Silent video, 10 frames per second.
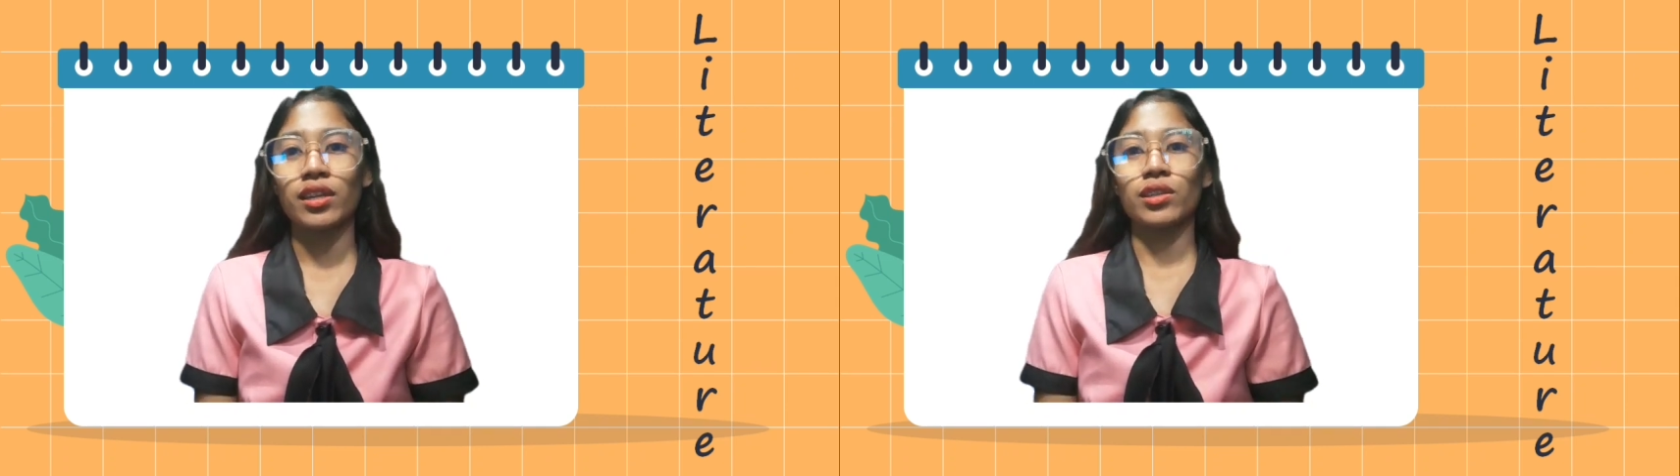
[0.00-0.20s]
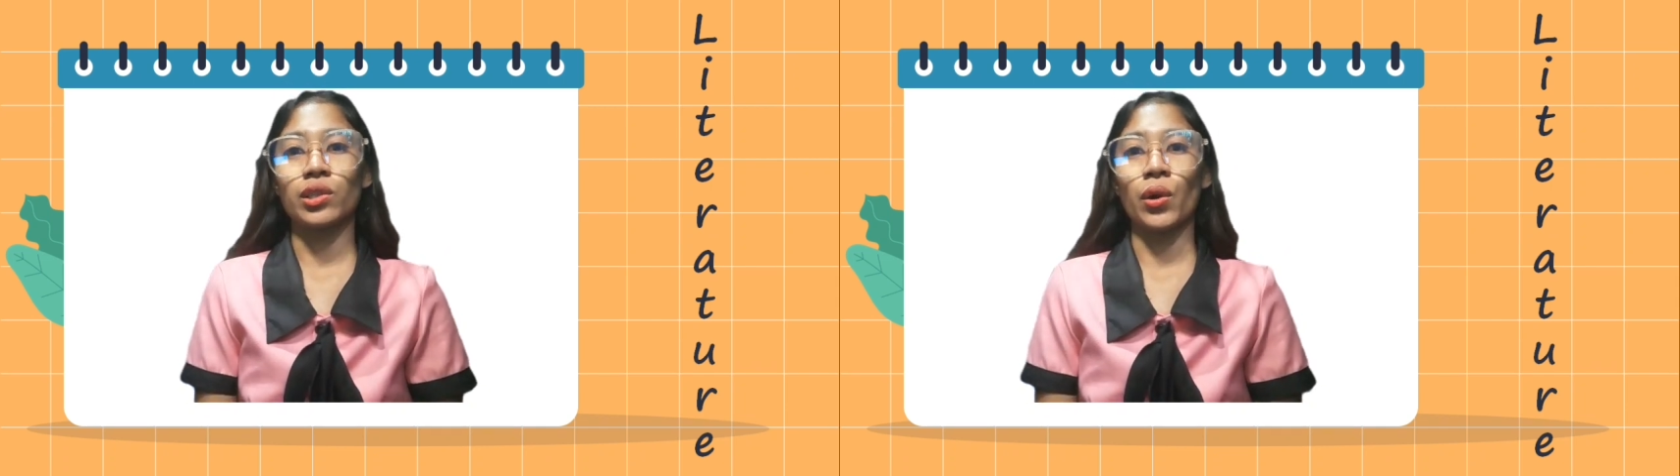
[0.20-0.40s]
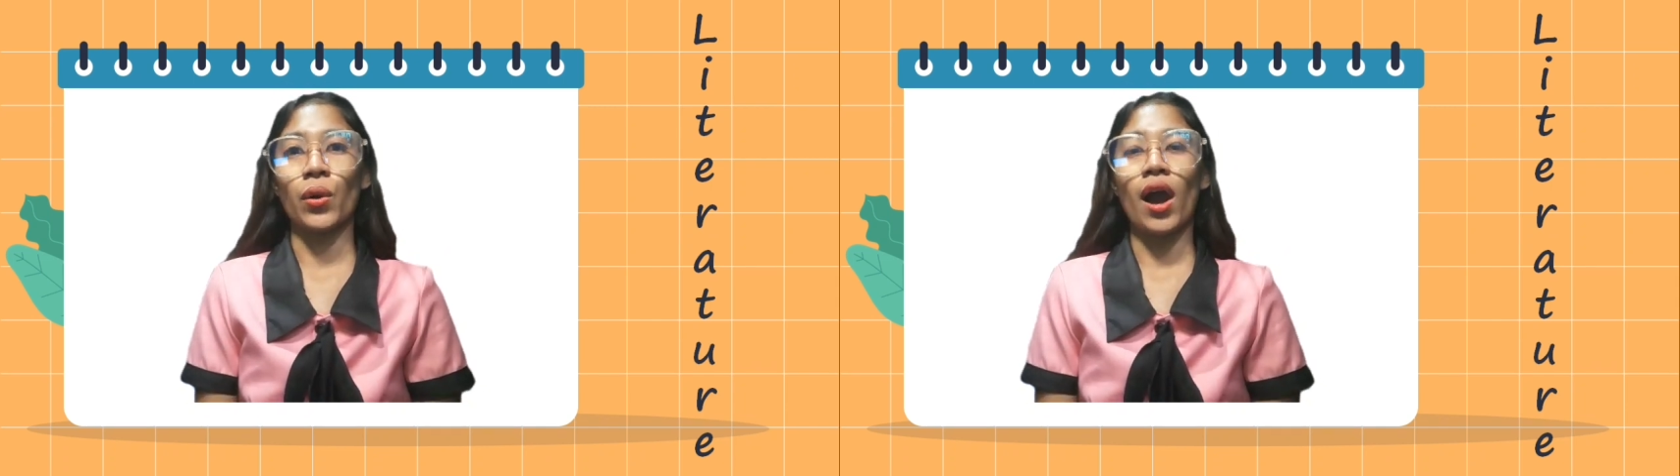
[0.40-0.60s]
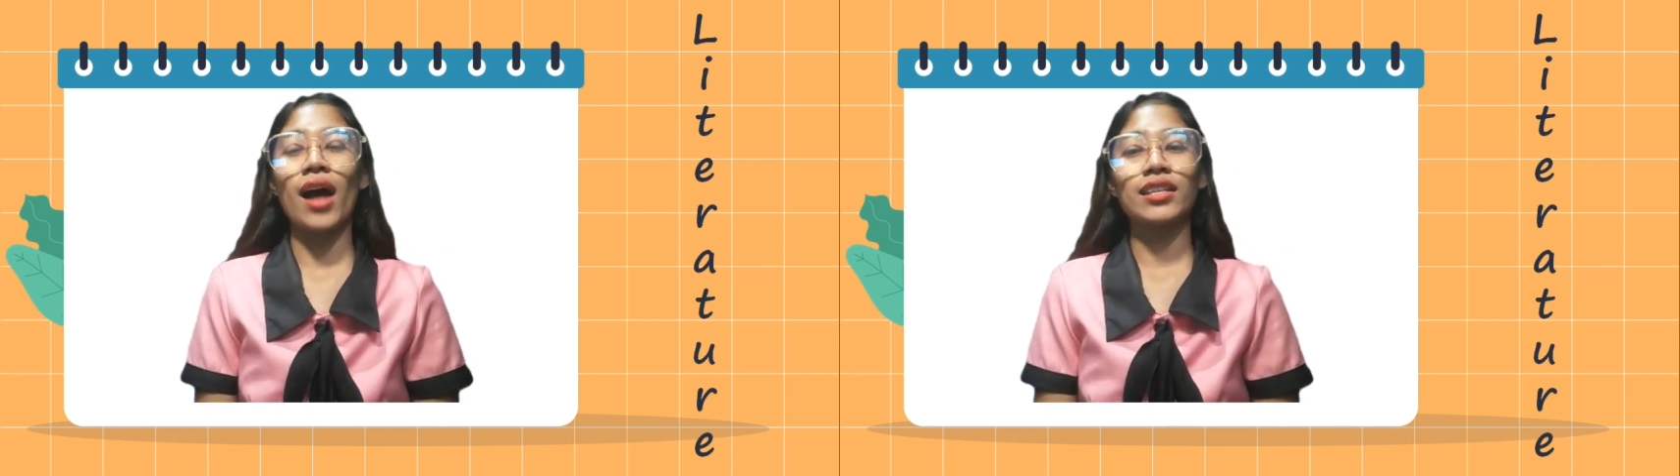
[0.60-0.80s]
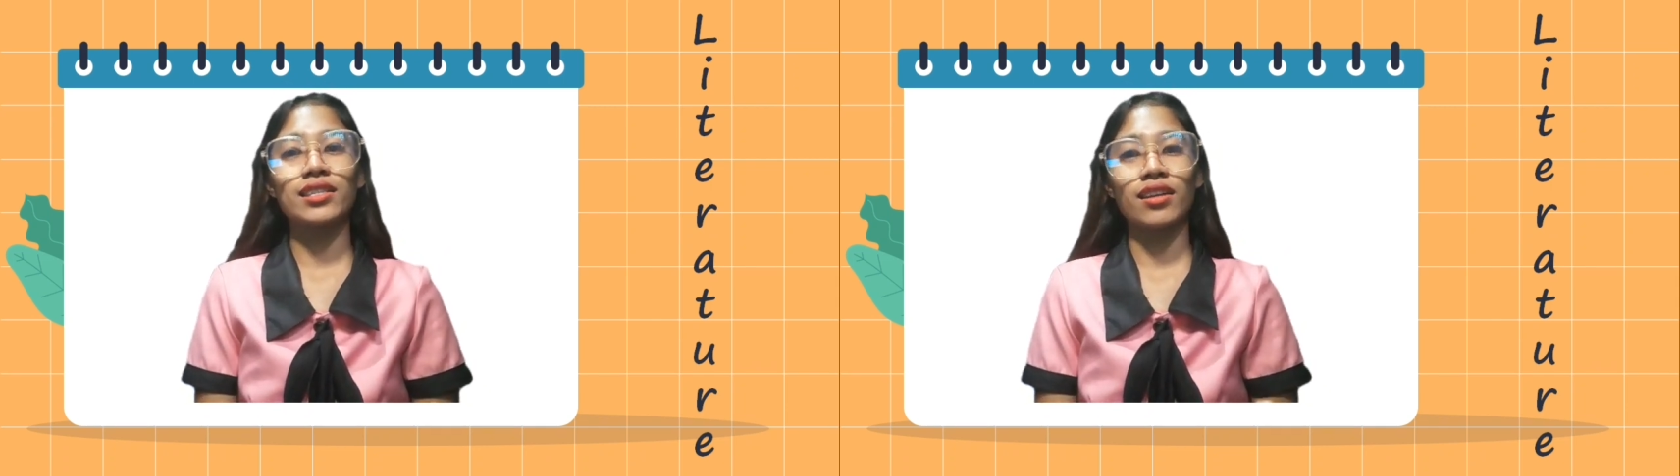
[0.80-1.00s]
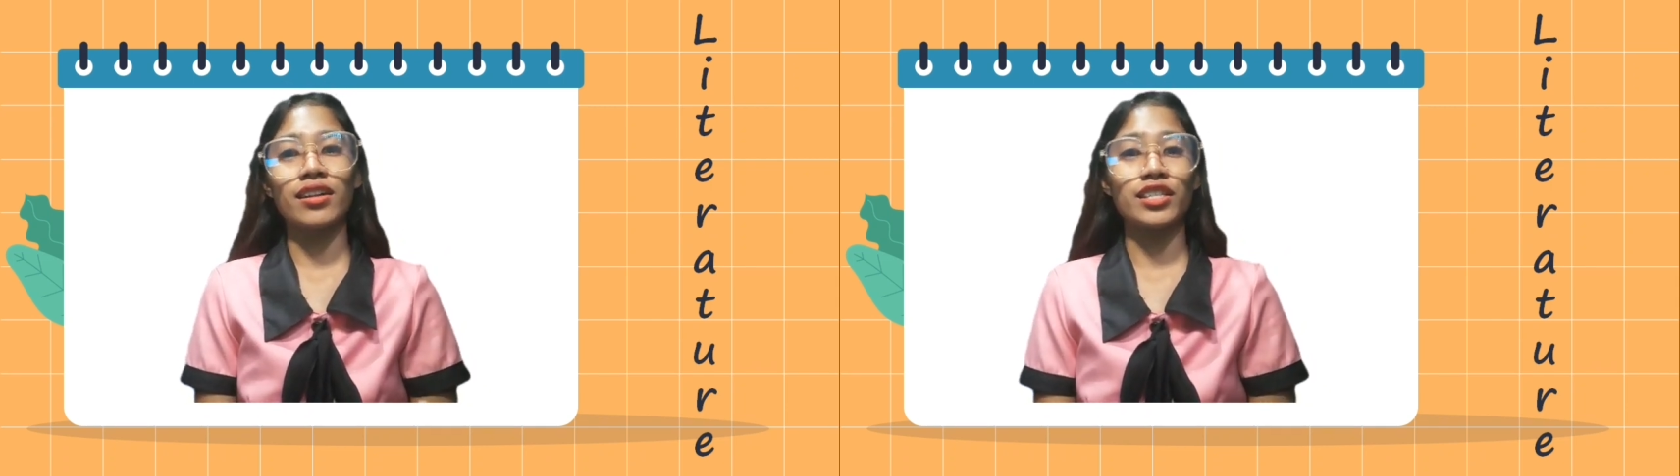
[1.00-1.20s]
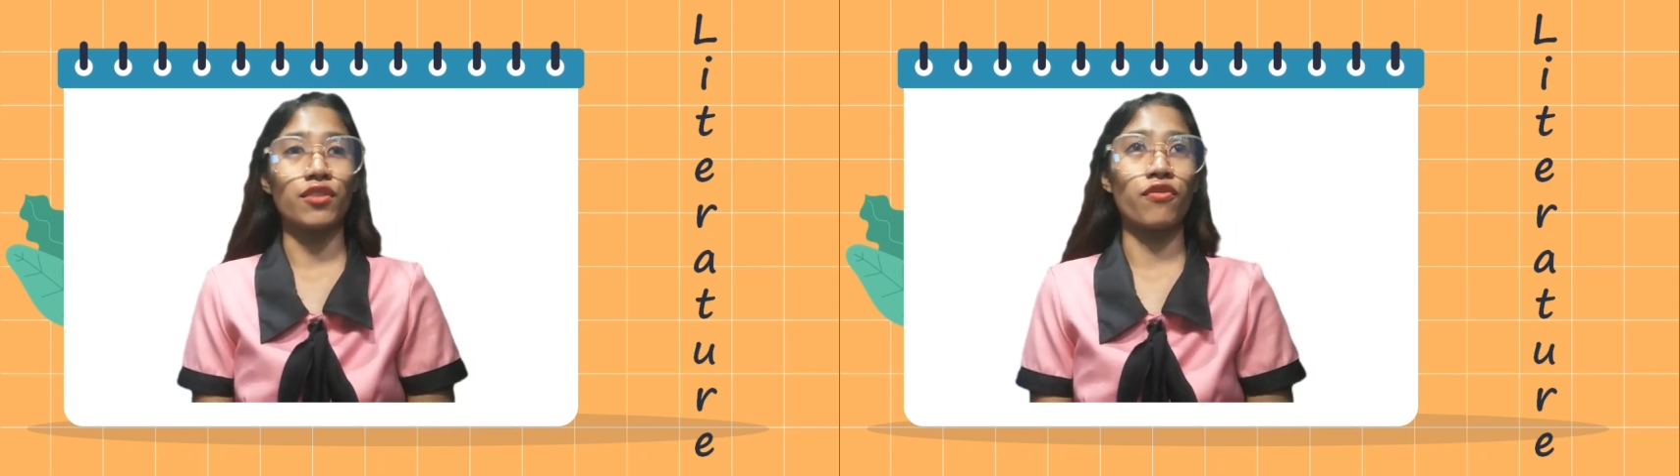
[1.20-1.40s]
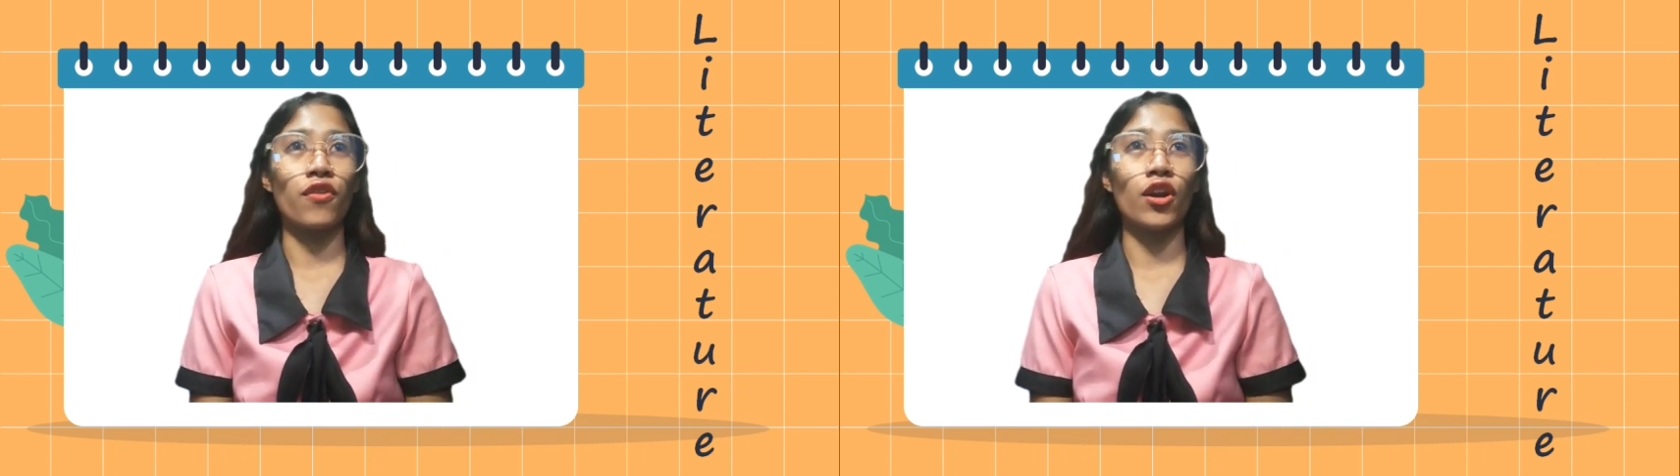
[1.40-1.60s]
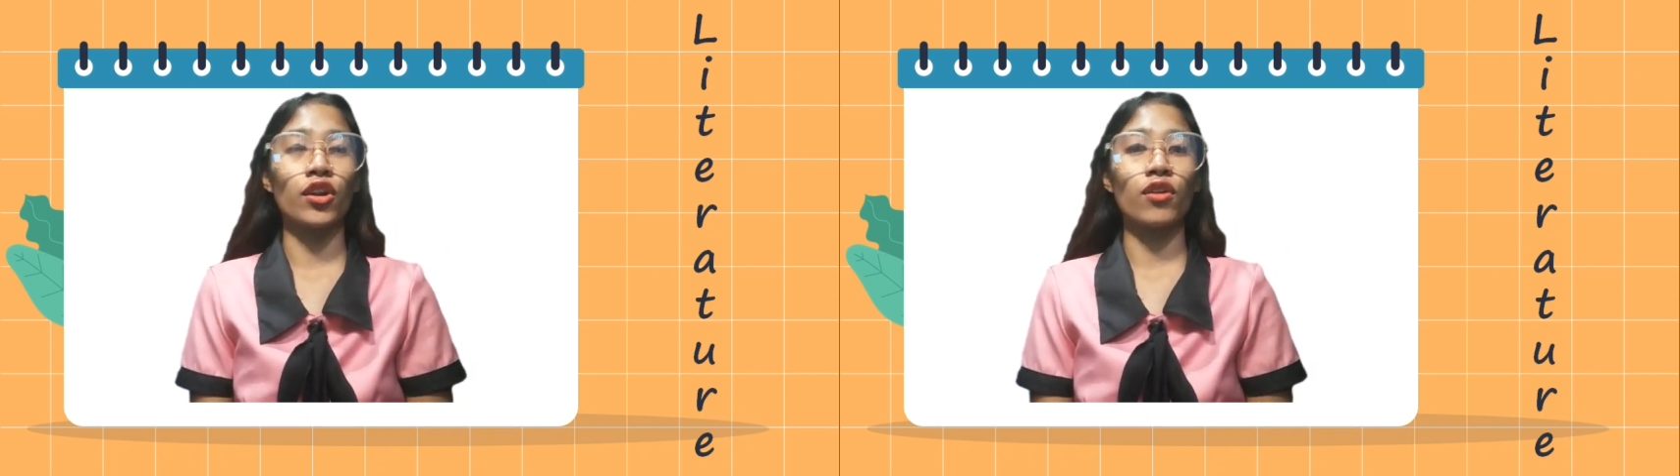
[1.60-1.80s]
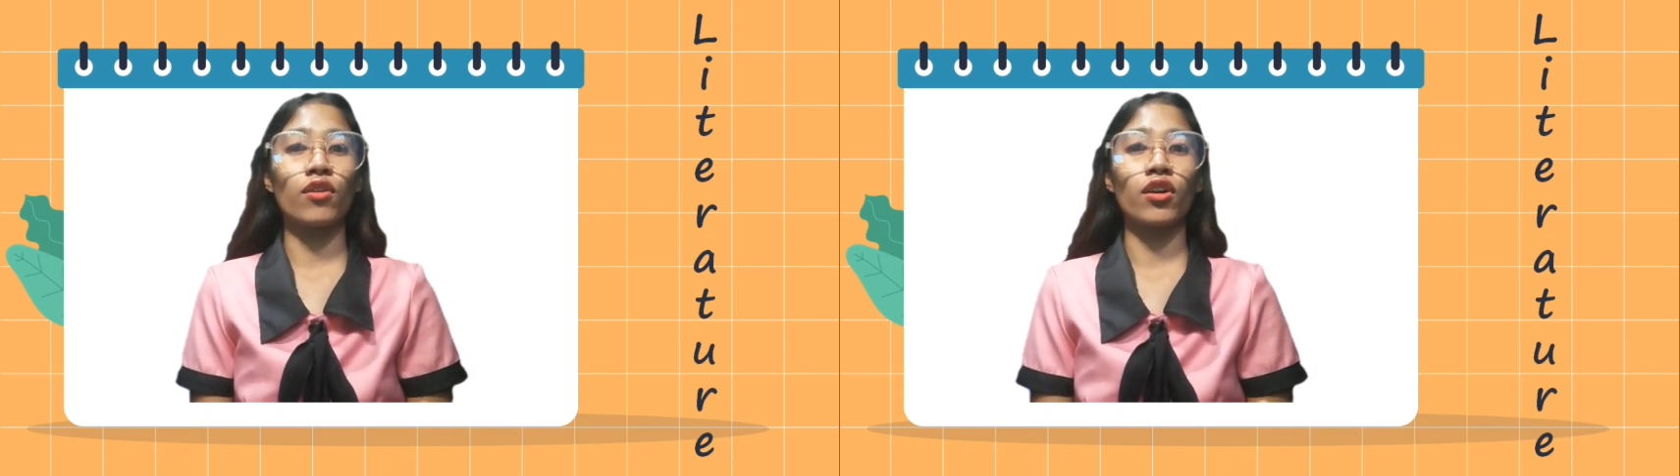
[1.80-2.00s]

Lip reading: So Allison is a